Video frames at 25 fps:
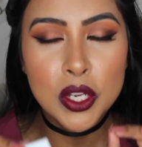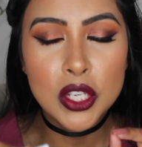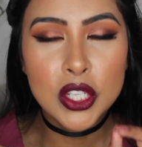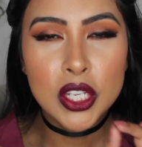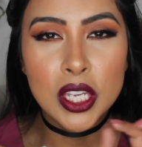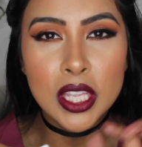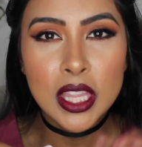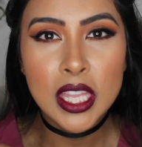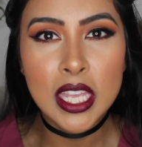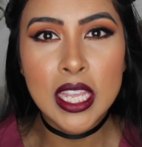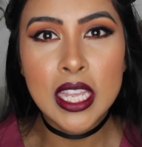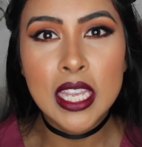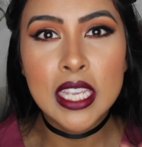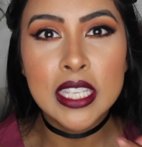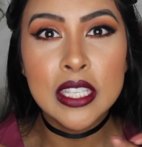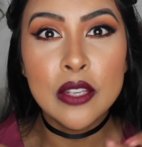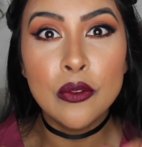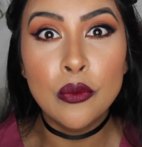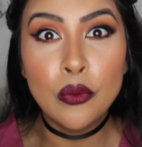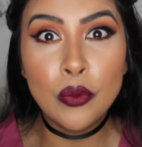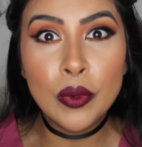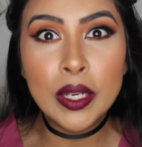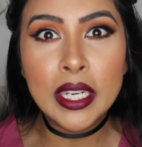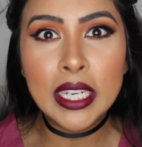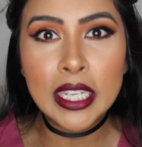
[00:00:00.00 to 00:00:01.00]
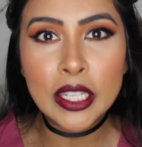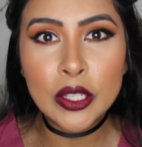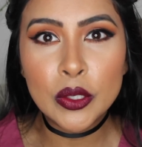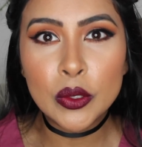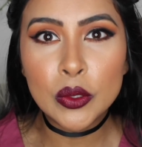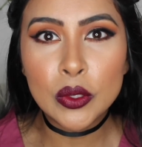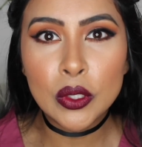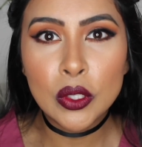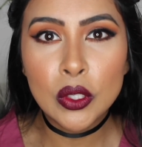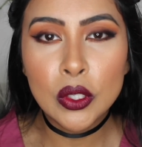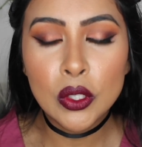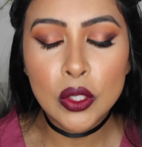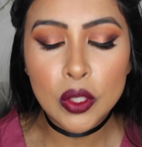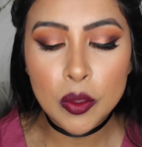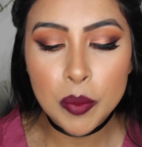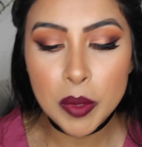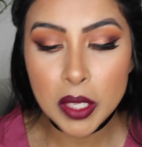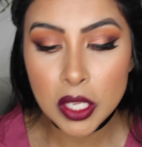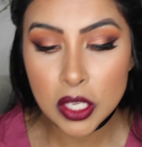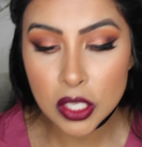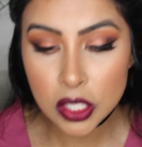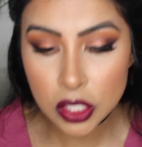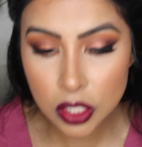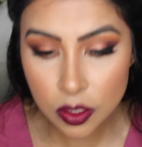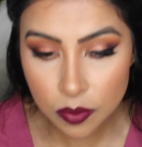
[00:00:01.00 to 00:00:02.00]
which I think is a really good look,
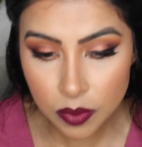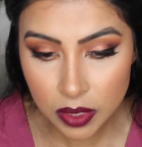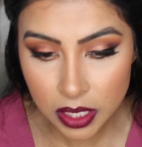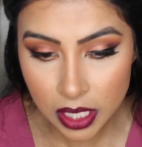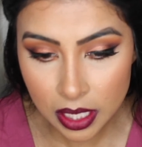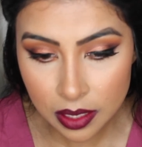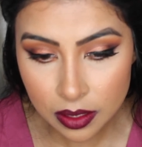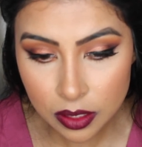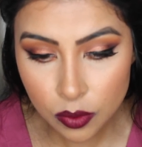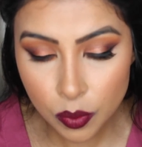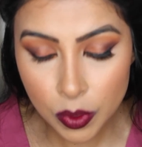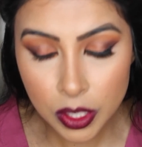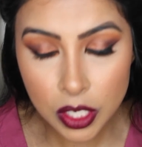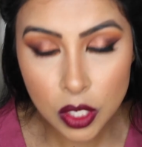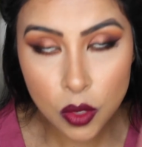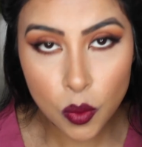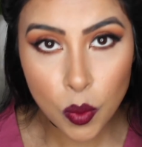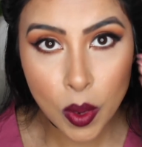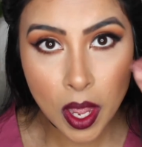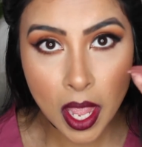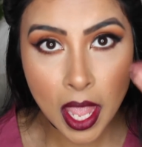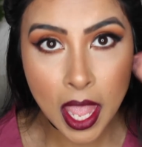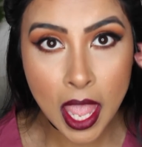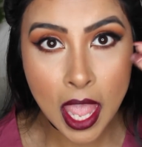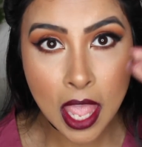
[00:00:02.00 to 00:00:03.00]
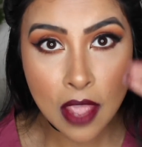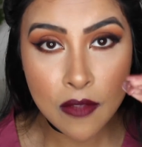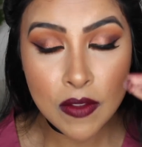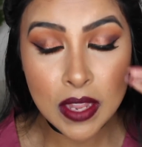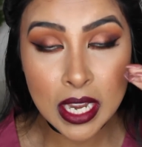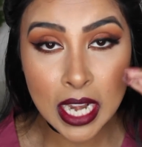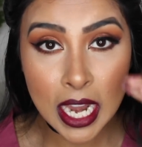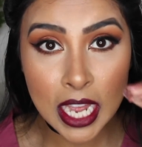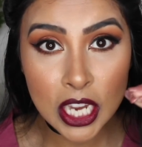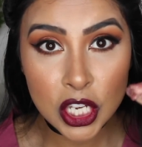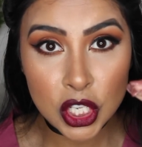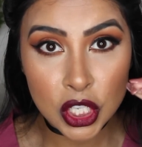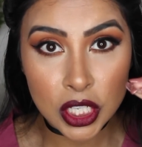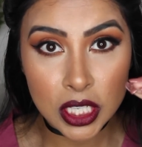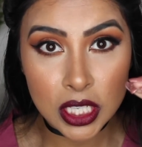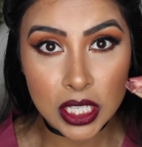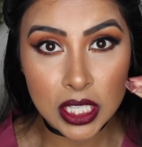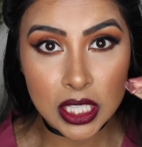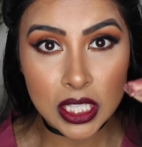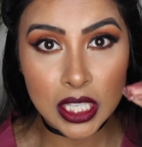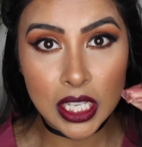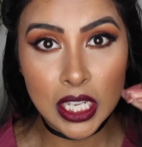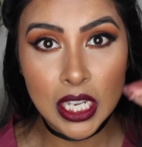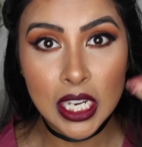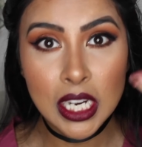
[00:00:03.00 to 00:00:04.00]
because sometimes when you wear heavy
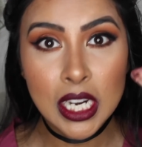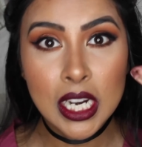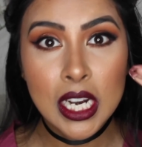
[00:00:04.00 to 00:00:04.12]
lashes,